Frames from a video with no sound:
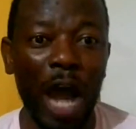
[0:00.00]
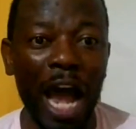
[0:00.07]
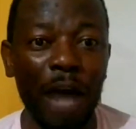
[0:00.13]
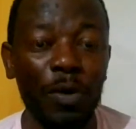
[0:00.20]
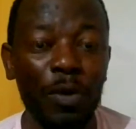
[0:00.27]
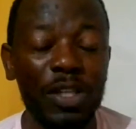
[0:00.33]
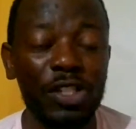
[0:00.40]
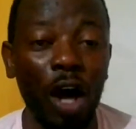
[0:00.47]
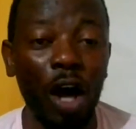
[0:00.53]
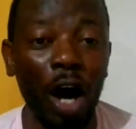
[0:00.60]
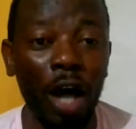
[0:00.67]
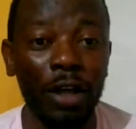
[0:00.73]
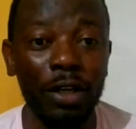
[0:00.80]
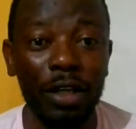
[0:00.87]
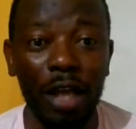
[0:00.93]
I was
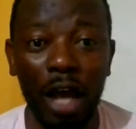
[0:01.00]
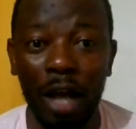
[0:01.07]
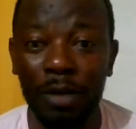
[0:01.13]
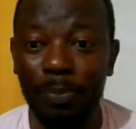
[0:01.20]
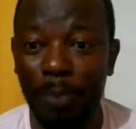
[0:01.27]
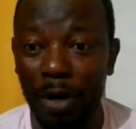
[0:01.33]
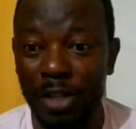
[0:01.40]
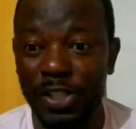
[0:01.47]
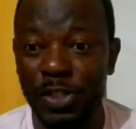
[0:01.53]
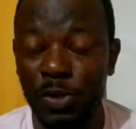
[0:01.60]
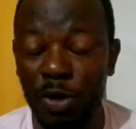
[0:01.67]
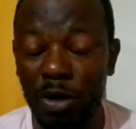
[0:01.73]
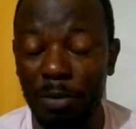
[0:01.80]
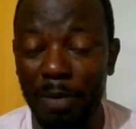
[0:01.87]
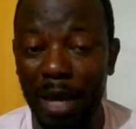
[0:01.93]
on persons
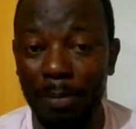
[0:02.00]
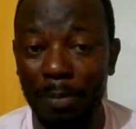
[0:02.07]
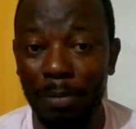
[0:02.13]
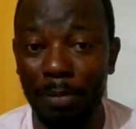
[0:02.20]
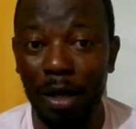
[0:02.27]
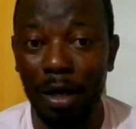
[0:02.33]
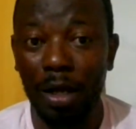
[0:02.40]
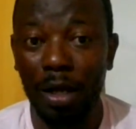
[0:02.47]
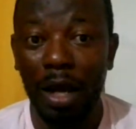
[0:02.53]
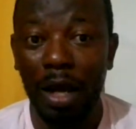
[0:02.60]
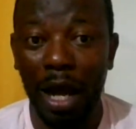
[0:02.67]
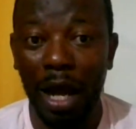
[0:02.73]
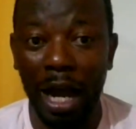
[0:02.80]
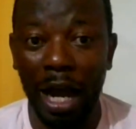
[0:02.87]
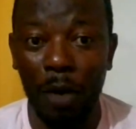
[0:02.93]
will remember
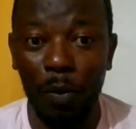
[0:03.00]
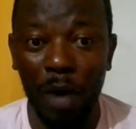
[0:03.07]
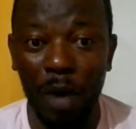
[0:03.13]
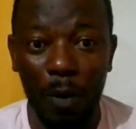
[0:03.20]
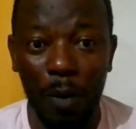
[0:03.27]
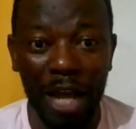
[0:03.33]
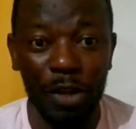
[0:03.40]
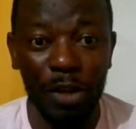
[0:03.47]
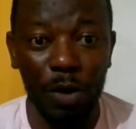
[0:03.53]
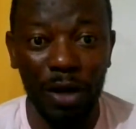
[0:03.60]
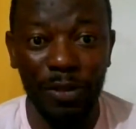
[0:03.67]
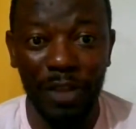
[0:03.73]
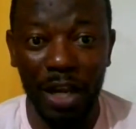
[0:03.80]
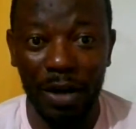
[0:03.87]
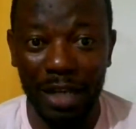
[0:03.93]
while you
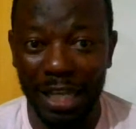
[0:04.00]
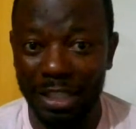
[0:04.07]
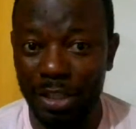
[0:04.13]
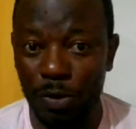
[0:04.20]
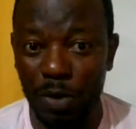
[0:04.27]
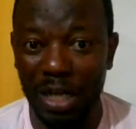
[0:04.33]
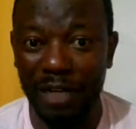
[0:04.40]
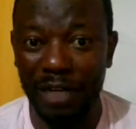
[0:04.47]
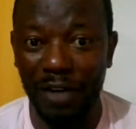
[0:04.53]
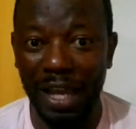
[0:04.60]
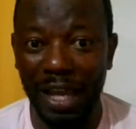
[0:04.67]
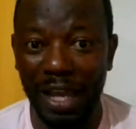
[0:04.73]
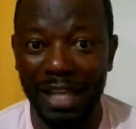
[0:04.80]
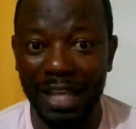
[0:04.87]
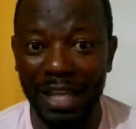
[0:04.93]
were there getting ready
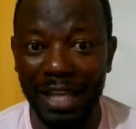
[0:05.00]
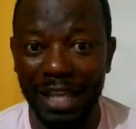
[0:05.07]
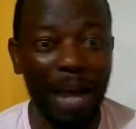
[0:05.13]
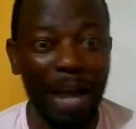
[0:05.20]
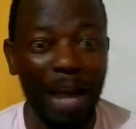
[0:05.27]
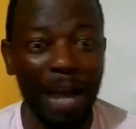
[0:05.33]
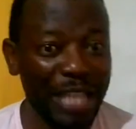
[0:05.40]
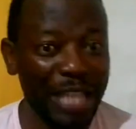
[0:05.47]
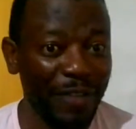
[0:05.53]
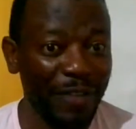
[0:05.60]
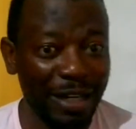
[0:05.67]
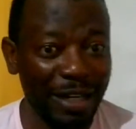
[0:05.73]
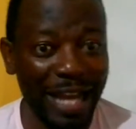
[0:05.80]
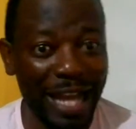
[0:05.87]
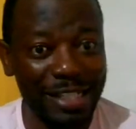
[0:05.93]
for exam, I was
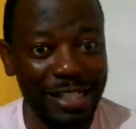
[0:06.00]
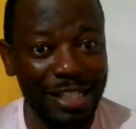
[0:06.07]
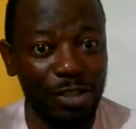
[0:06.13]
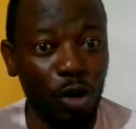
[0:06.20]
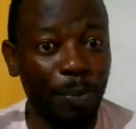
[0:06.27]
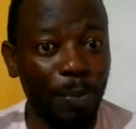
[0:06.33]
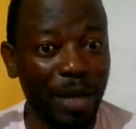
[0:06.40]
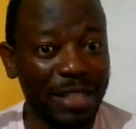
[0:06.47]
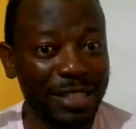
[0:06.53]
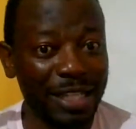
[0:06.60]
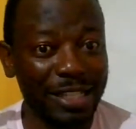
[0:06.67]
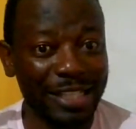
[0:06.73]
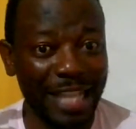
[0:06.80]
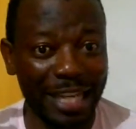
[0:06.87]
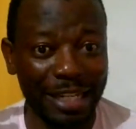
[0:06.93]
having classes up
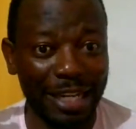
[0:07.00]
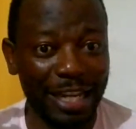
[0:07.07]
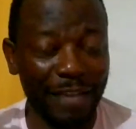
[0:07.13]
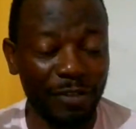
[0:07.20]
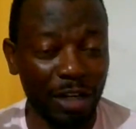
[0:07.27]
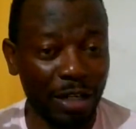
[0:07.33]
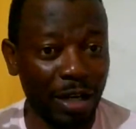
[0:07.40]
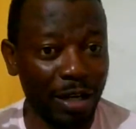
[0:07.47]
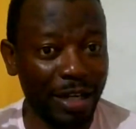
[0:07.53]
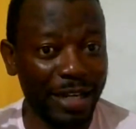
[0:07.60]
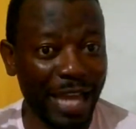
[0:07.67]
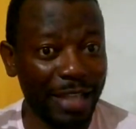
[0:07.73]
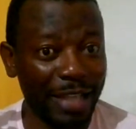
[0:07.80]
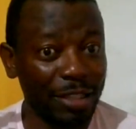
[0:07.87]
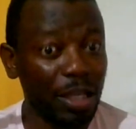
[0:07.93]
until 10, 11 o'clock
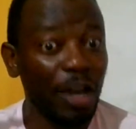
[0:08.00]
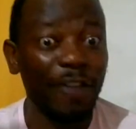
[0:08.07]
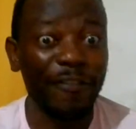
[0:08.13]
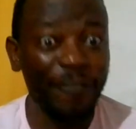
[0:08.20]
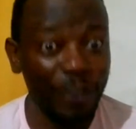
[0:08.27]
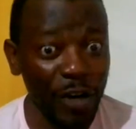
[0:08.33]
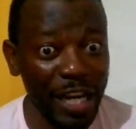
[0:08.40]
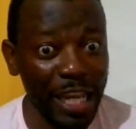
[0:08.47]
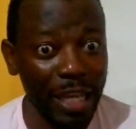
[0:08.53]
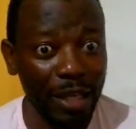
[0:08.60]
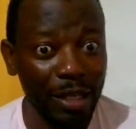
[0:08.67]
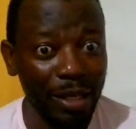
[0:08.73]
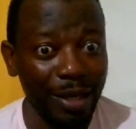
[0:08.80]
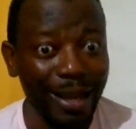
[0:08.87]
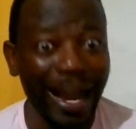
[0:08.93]
at night
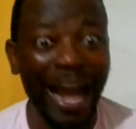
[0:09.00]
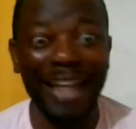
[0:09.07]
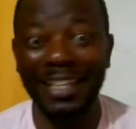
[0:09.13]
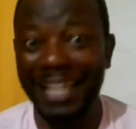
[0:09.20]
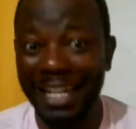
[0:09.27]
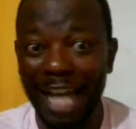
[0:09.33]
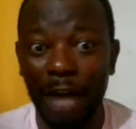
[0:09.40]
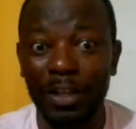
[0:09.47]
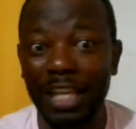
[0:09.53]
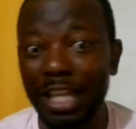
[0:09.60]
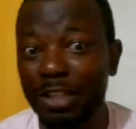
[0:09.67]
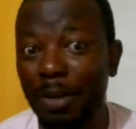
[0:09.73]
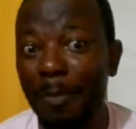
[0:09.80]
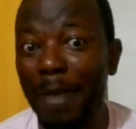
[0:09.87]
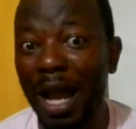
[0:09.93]
free. And then
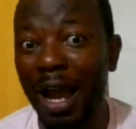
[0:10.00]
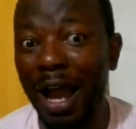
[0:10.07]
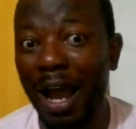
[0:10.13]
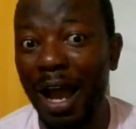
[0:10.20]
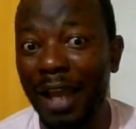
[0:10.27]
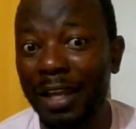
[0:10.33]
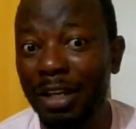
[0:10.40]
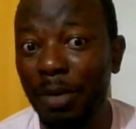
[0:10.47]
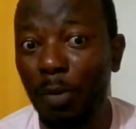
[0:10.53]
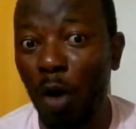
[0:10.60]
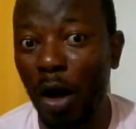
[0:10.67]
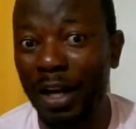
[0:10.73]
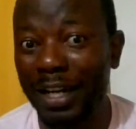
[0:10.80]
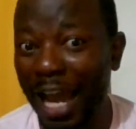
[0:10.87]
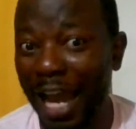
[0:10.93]
I'd get up in the
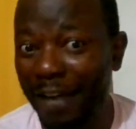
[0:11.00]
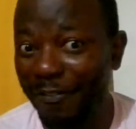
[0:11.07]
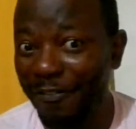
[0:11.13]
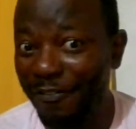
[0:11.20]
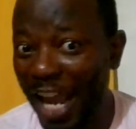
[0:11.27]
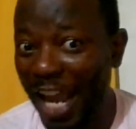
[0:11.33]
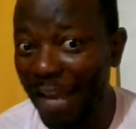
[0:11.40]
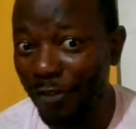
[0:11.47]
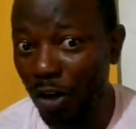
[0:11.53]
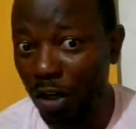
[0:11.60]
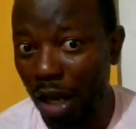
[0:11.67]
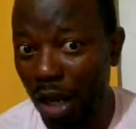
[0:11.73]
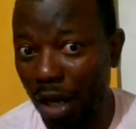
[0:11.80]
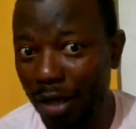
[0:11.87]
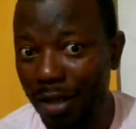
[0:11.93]
morning at 5
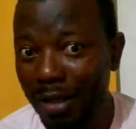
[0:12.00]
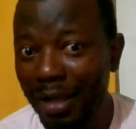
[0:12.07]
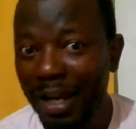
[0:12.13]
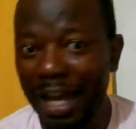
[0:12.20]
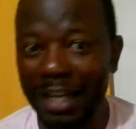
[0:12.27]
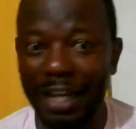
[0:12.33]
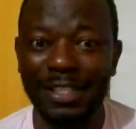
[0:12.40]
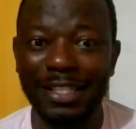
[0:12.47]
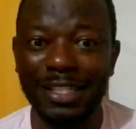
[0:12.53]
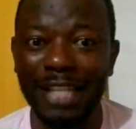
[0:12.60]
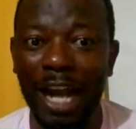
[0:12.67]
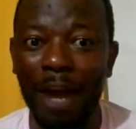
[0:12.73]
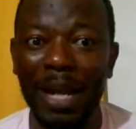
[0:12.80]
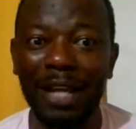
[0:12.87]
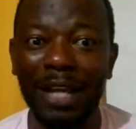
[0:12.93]
o'clock and I'd
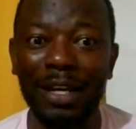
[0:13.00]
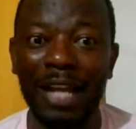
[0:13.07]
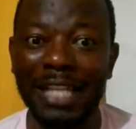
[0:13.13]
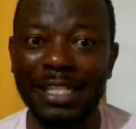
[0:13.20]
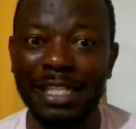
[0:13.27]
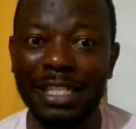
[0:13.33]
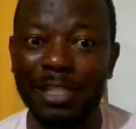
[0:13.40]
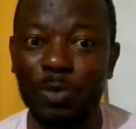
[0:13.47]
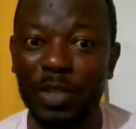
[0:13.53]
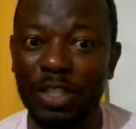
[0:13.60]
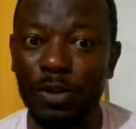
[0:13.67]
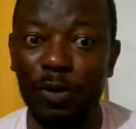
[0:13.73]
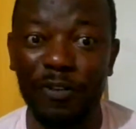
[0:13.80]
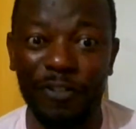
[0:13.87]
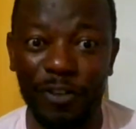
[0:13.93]
start my classes
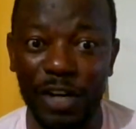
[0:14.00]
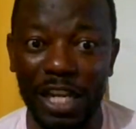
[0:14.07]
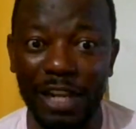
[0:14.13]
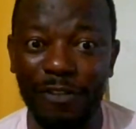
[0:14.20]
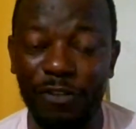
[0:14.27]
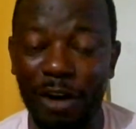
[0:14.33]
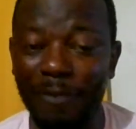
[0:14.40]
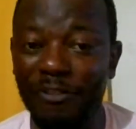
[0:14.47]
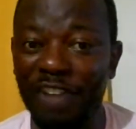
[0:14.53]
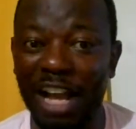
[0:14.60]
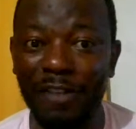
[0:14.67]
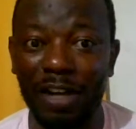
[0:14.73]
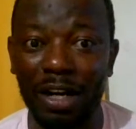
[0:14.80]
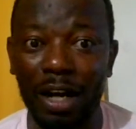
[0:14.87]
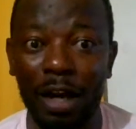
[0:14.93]
with you free from
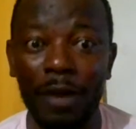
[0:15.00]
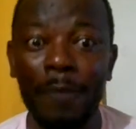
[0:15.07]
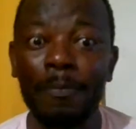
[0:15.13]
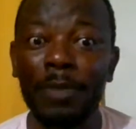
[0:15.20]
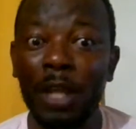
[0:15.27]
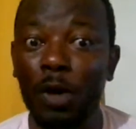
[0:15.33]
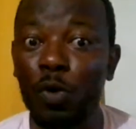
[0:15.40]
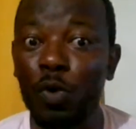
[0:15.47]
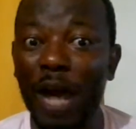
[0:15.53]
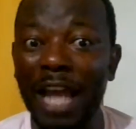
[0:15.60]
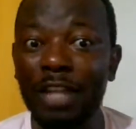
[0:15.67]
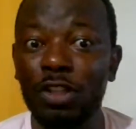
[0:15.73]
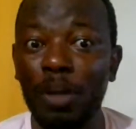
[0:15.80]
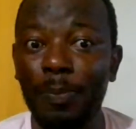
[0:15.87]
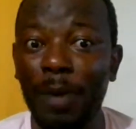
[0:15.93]
5 o'clock
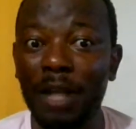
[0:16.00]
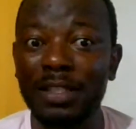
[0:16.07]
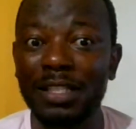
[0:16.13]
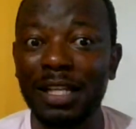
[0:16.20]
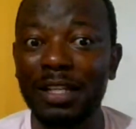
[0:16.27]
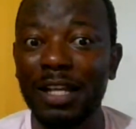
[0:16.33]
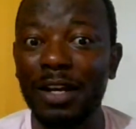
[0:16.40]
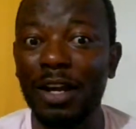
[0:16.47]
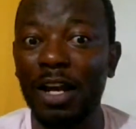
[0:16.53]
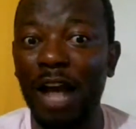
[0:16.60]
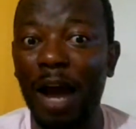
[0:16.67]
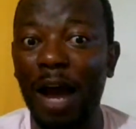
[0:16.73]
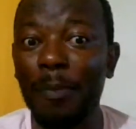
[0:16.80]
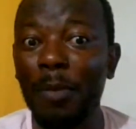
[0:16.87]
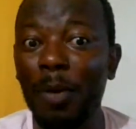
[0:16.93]
right up until
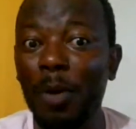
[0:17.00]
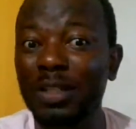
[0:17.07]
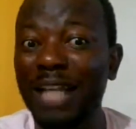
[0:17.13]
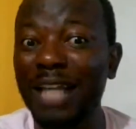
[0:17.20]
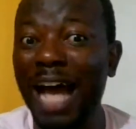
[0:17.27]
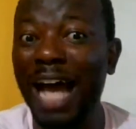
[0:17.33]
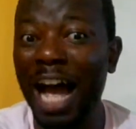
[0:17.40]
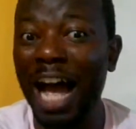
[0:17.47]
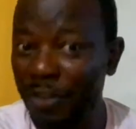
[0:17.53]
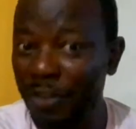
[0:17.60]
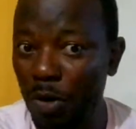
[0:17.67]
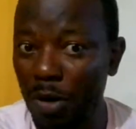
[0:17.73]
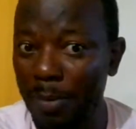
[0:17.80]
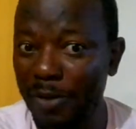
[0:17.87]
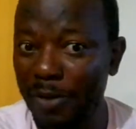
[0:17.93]
about half
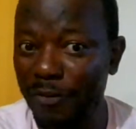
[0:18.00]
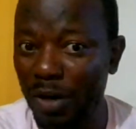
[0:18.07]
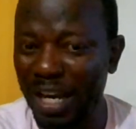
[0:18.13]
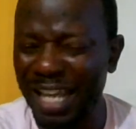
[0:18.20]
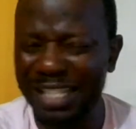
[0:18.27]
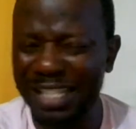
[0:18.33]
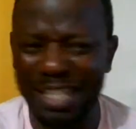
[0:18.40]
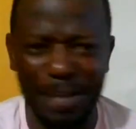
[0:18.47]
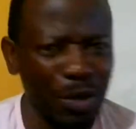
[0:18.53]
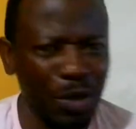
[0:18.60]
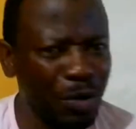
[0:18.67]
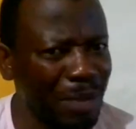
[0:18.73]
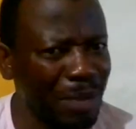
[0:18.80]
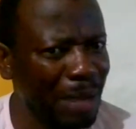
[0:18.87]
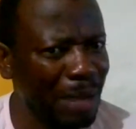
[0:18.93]
an hour before exam.
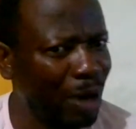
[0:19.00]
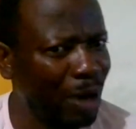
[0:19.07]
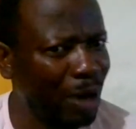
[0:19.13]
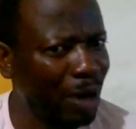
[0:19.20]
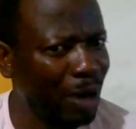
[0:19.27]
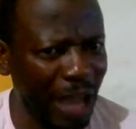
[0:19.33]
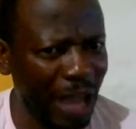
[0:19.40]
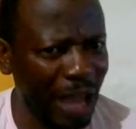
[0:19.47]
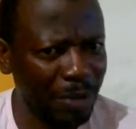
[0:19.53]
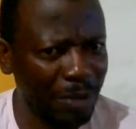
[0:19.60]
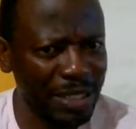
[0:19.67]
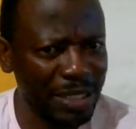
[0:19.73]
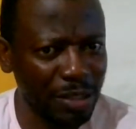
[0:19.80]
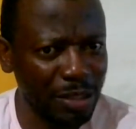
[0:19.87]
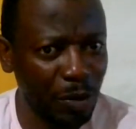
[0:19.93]
You remember all that
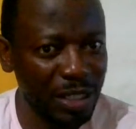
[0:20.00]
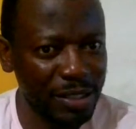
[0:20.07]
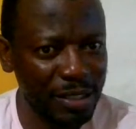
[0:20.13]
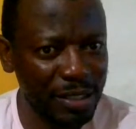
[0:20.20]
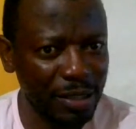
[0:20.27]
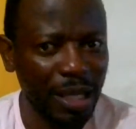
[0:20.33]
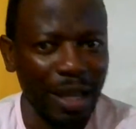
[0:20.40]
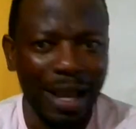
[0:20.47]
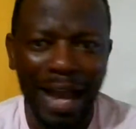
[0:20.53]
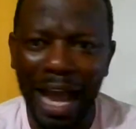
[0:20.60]
with Mr. Wilson.